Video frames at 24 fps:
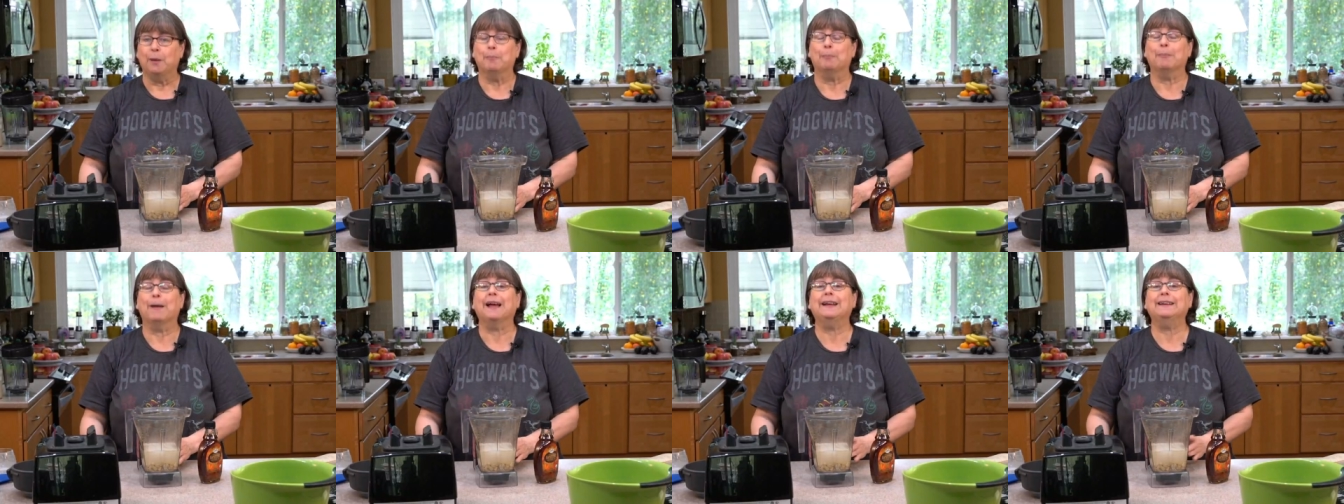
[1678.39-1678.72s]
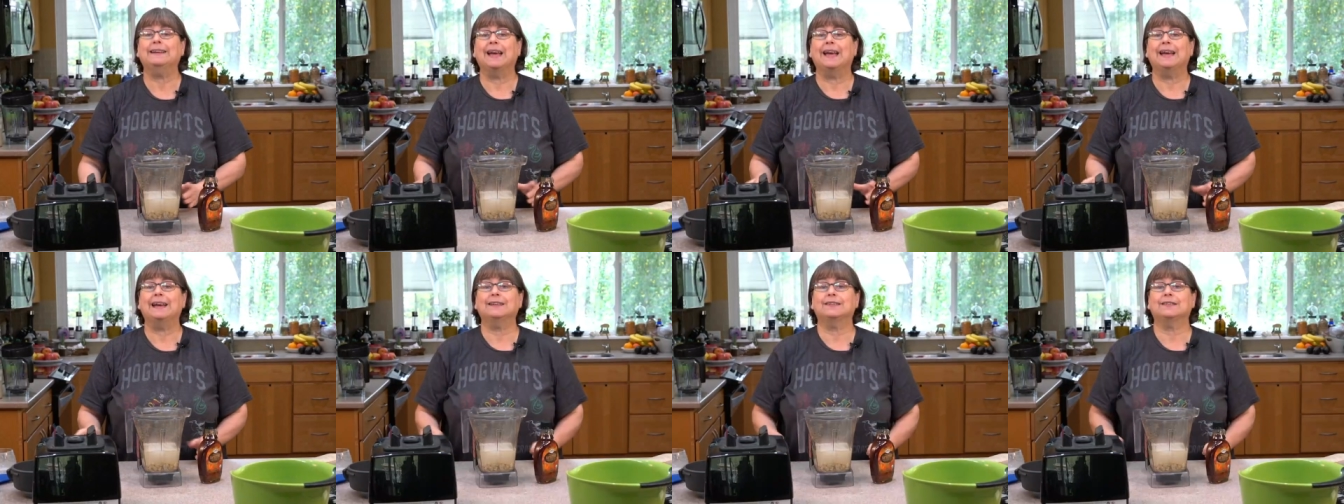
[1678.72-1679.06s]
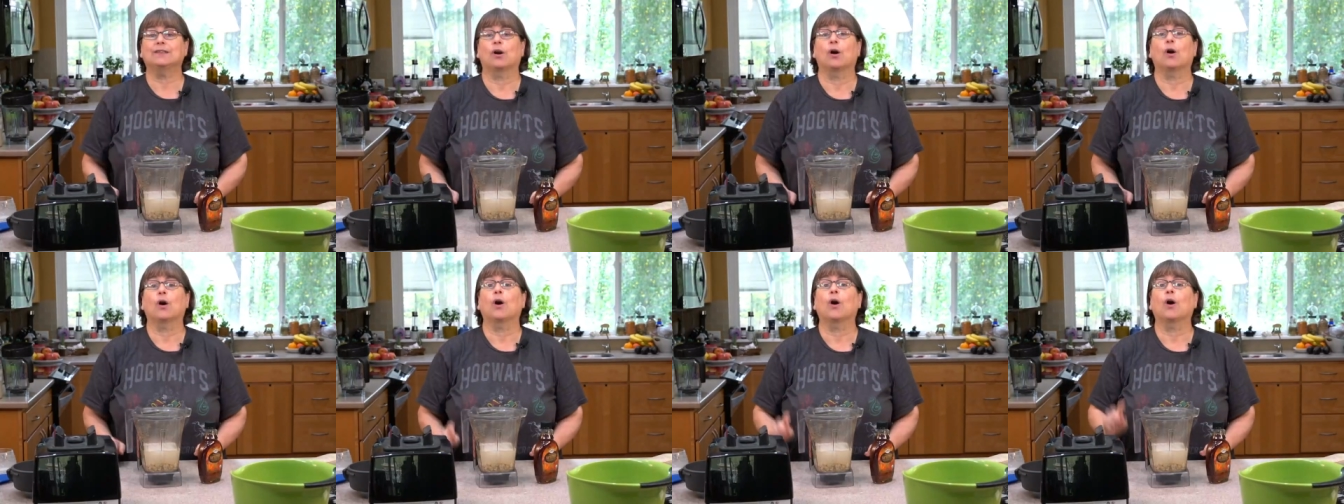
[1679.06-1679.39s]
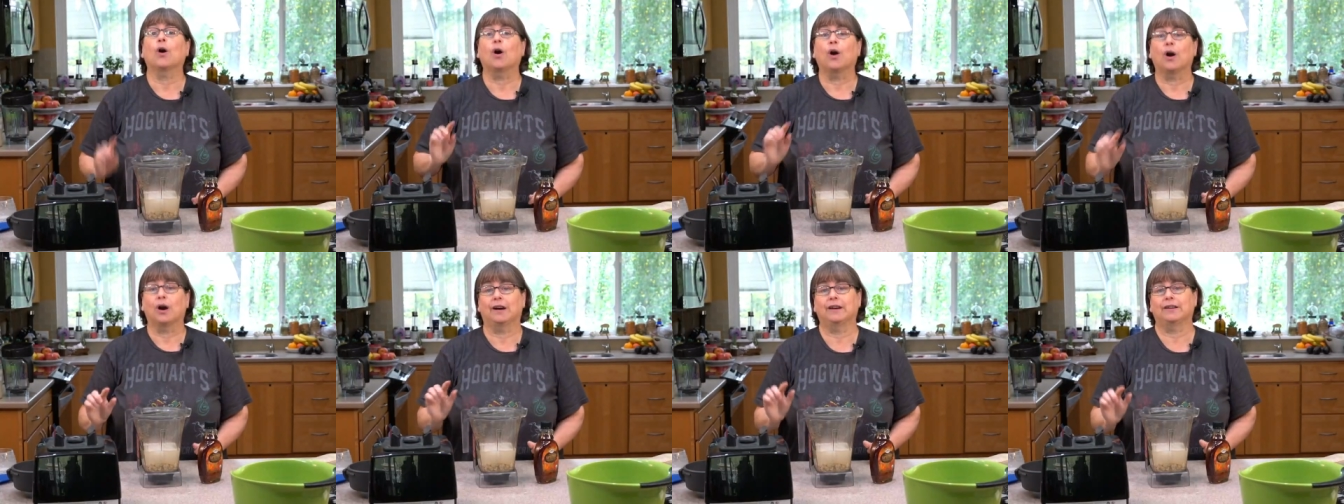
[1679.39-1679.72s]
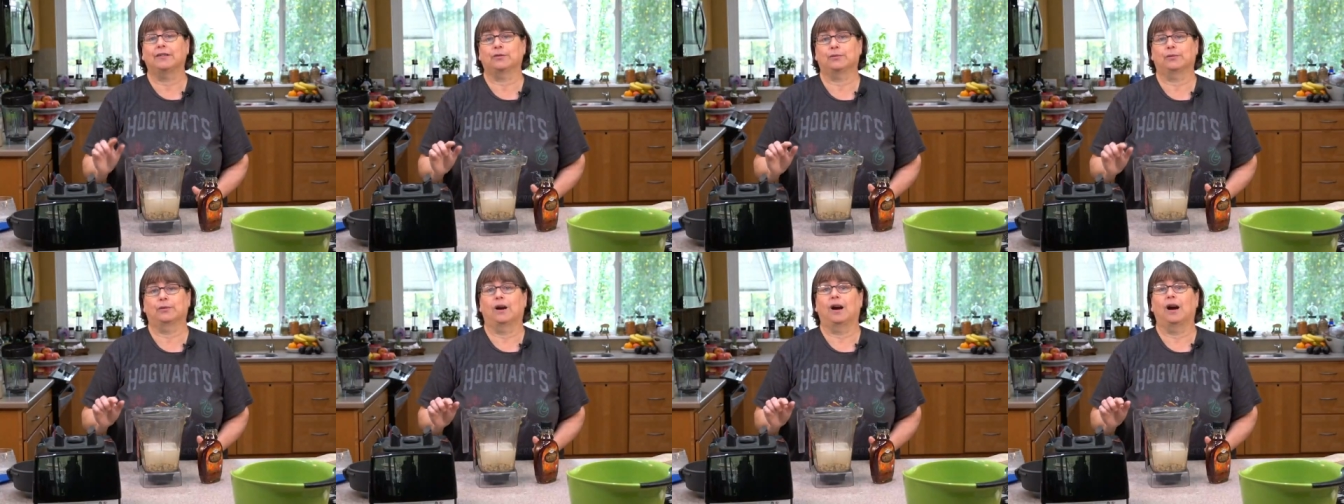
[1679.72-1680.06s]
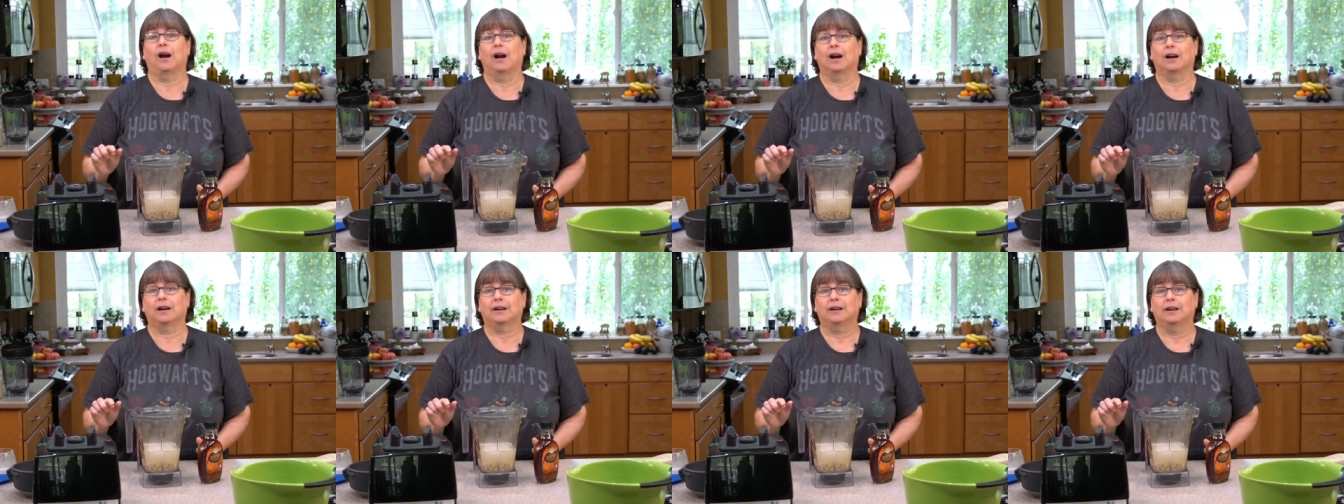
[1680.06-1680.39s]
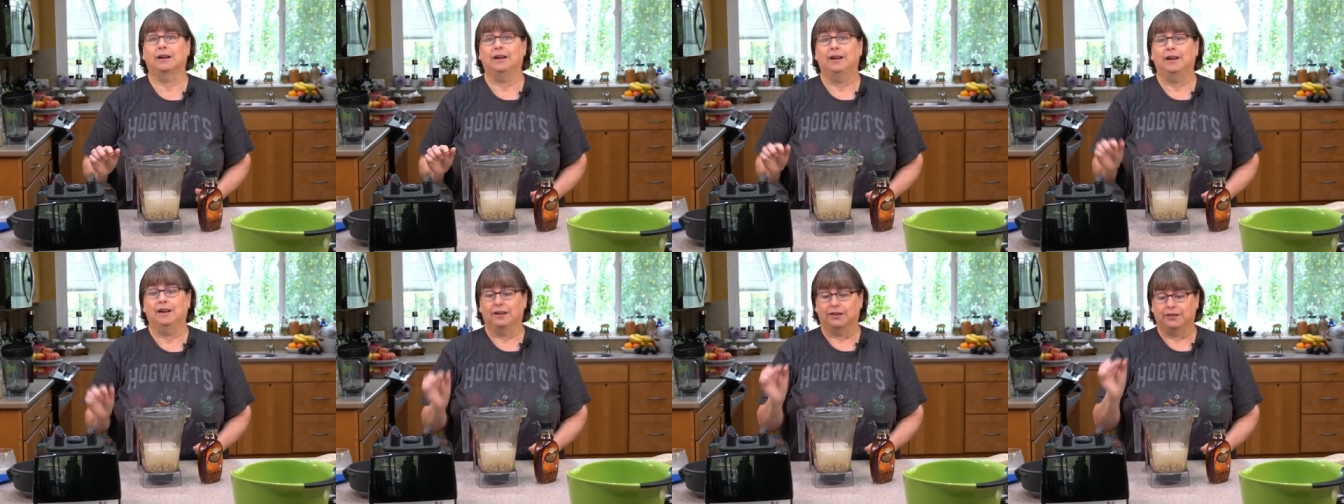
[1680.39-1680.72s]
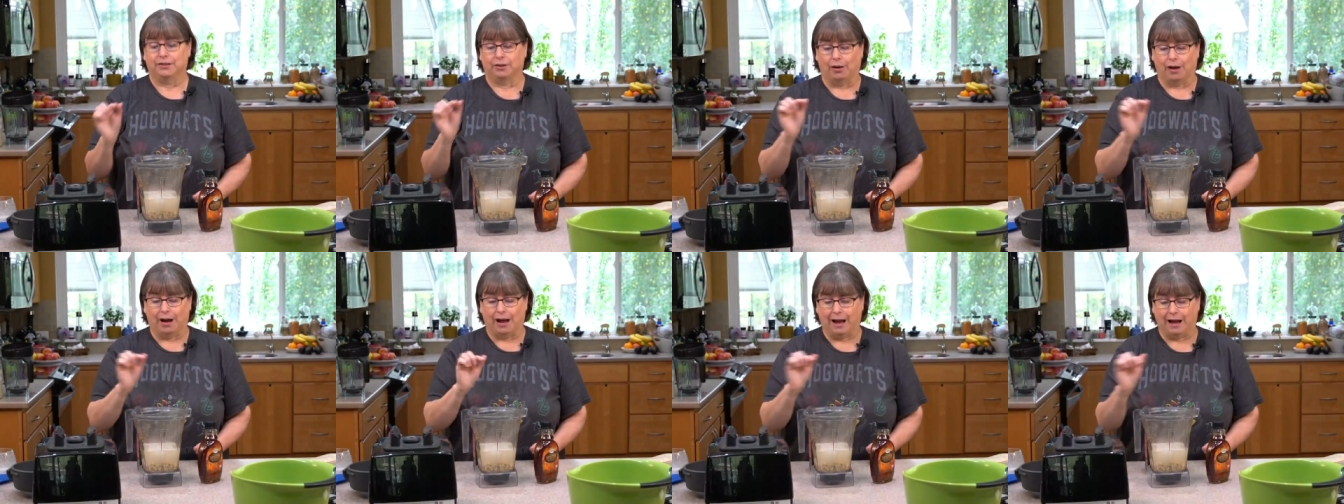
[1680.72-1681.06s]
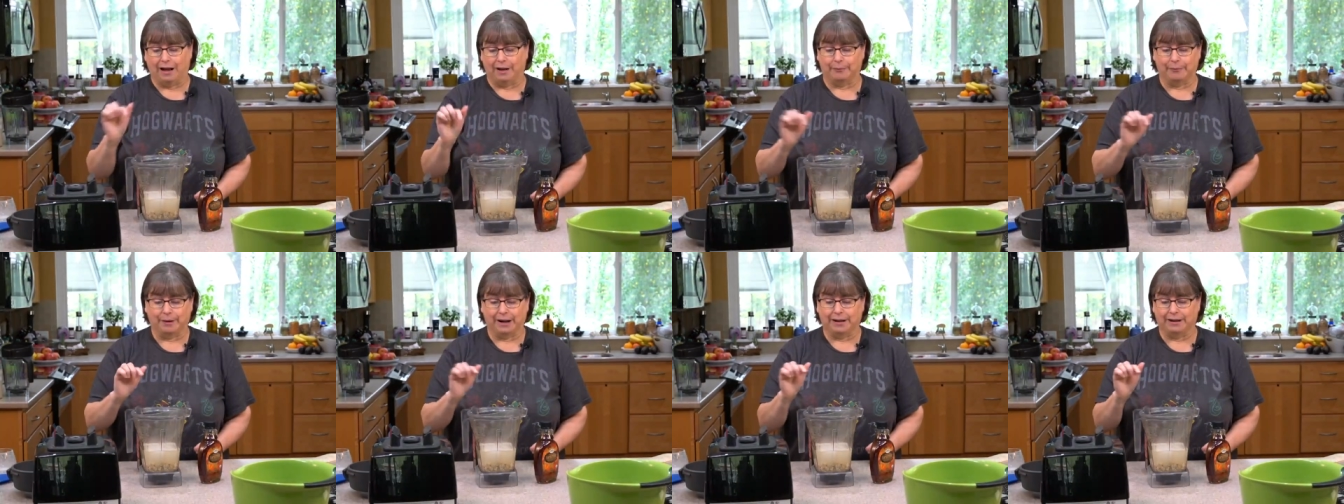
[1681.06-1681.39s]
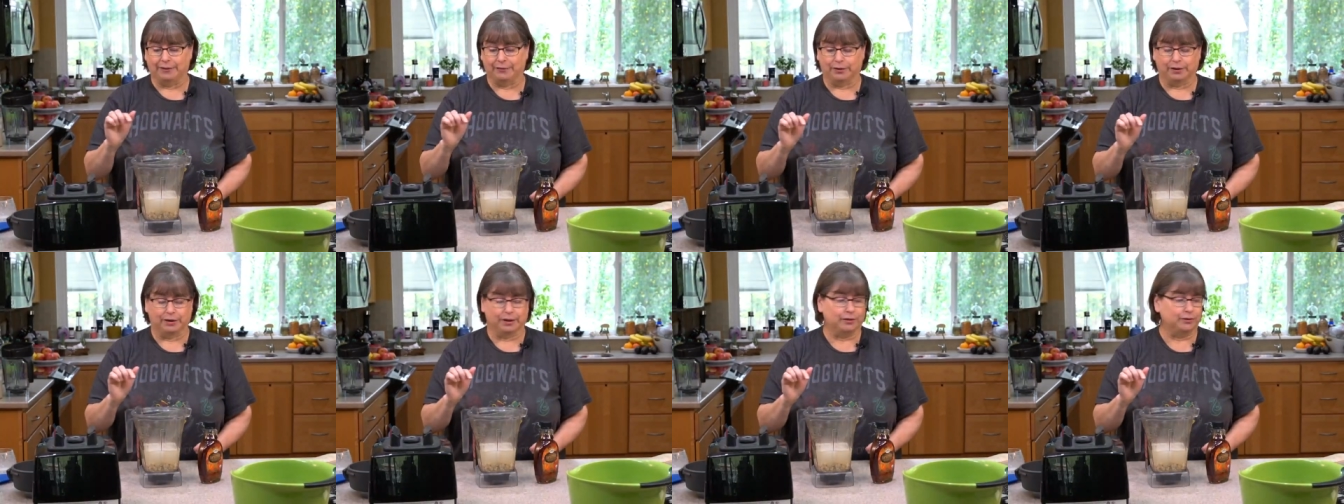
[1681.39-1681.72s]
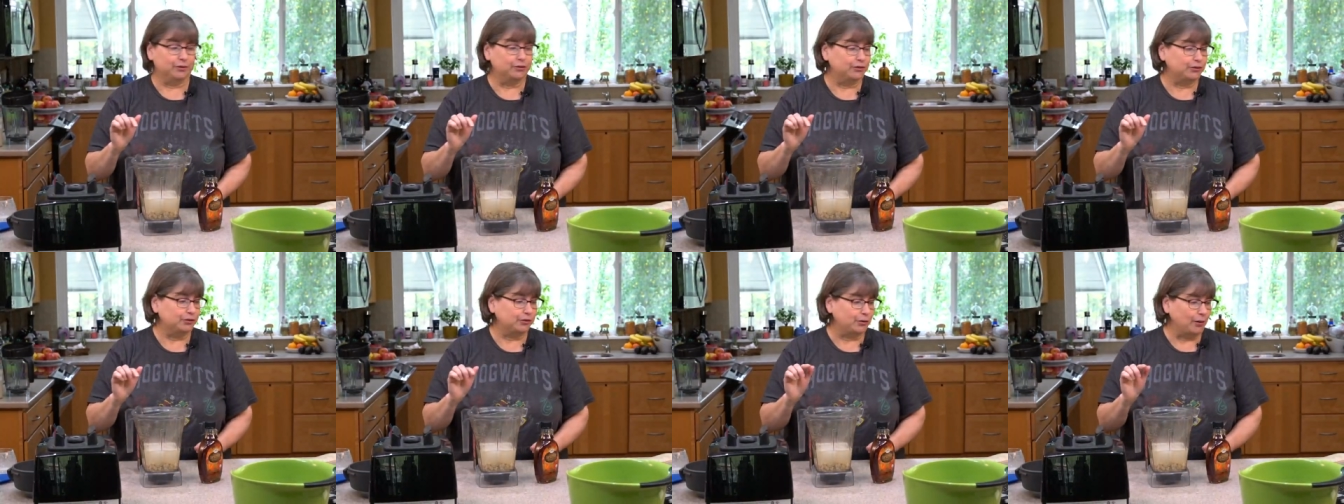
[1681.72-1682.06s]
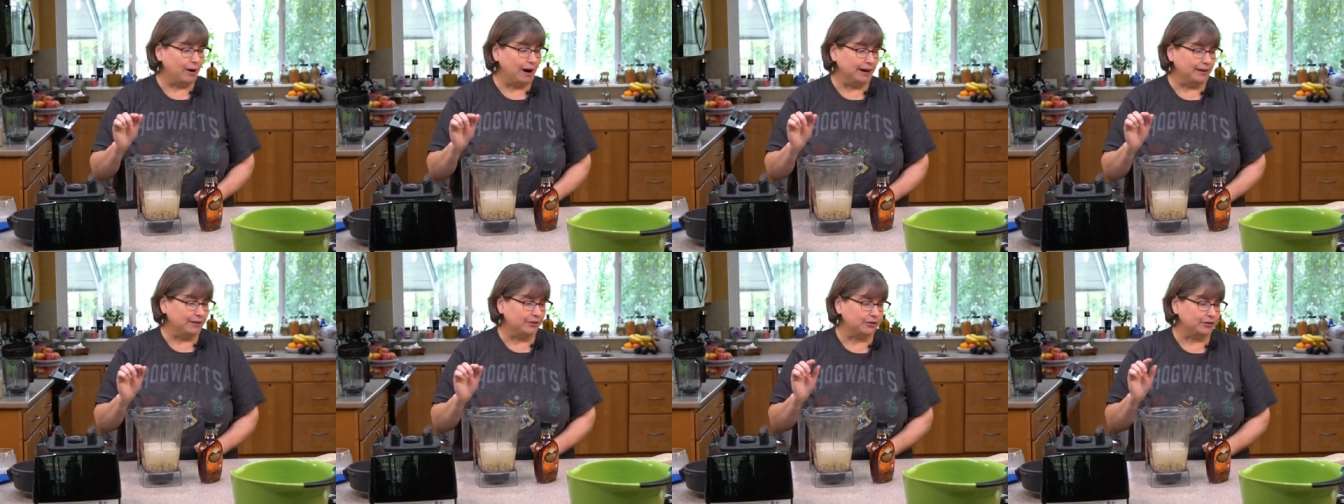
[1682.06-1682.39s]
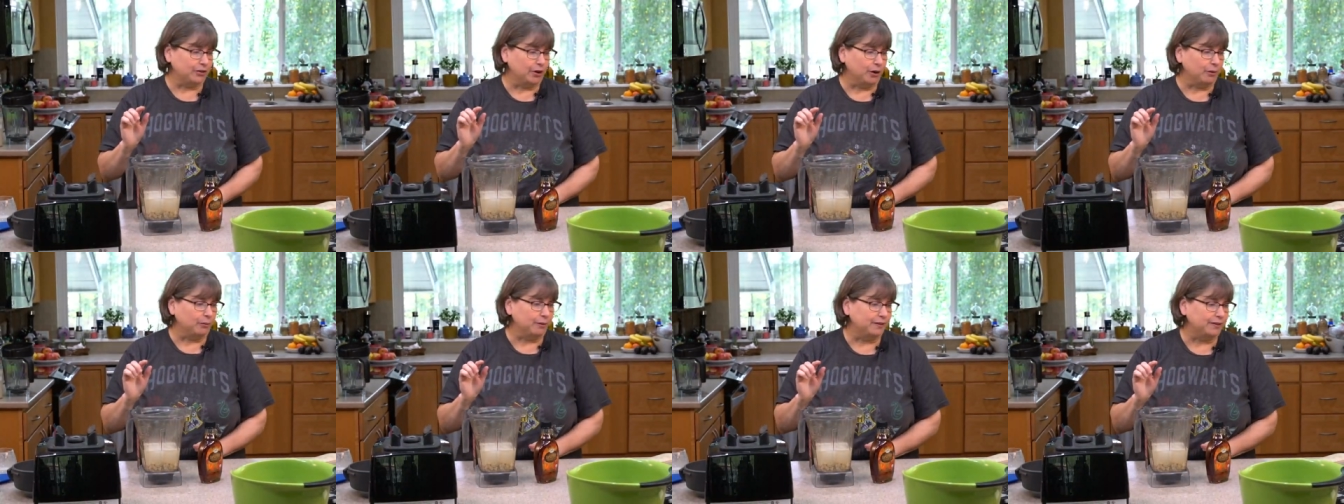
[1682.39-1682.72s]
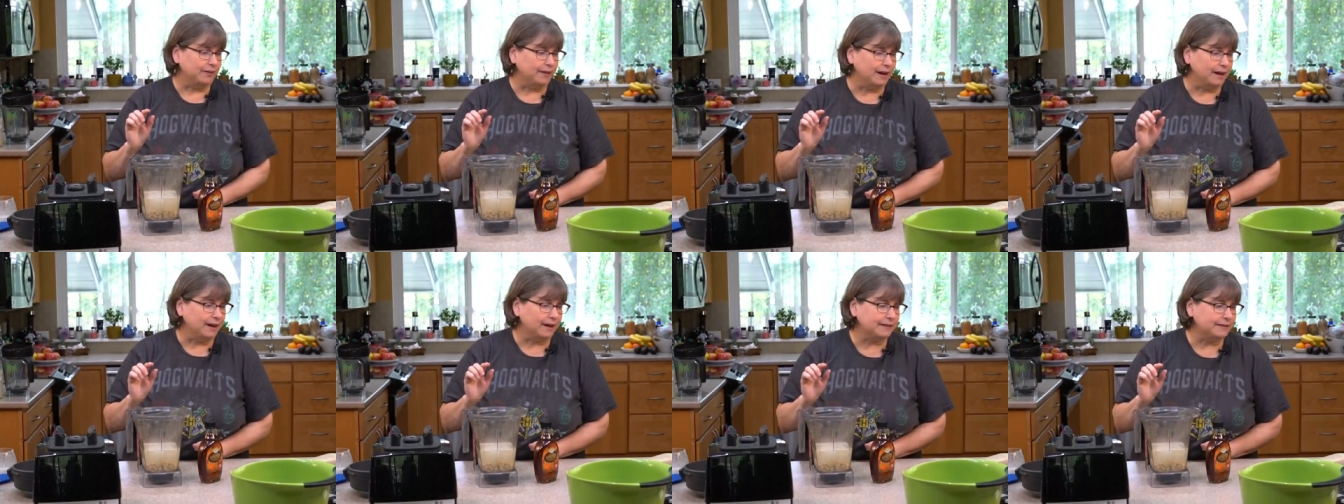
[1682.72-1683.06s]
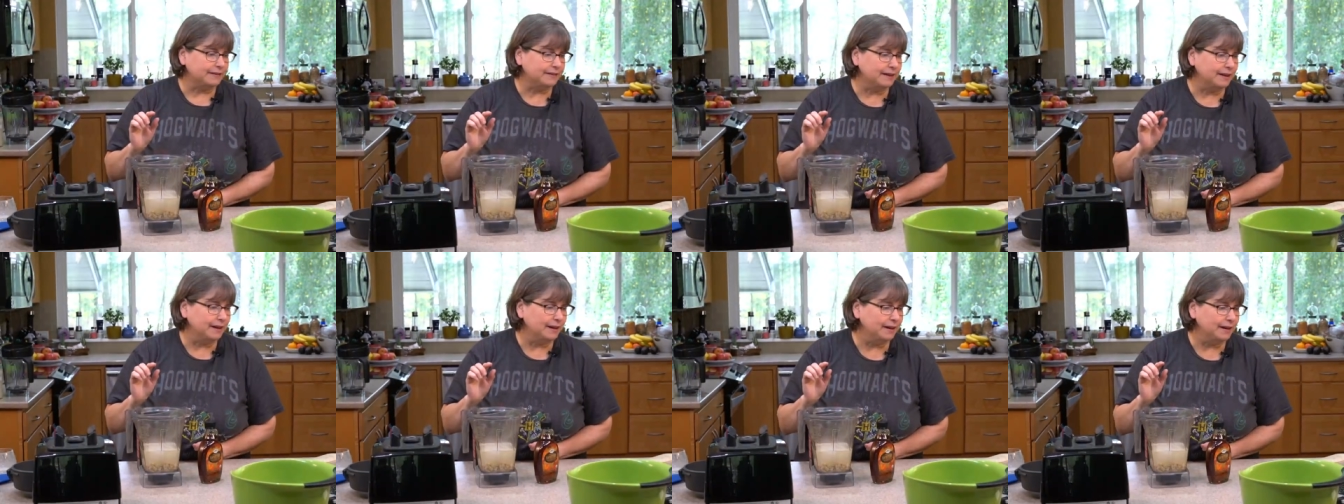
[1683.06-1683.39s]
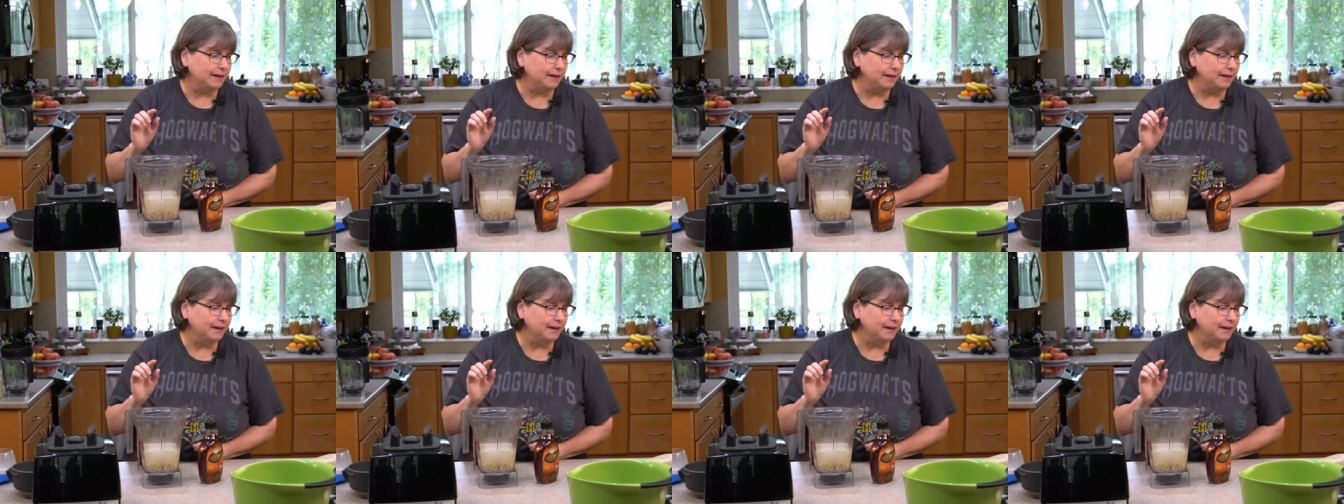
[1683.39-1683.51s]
My dates are hard as a rock, so I'm not even going to try to start with this.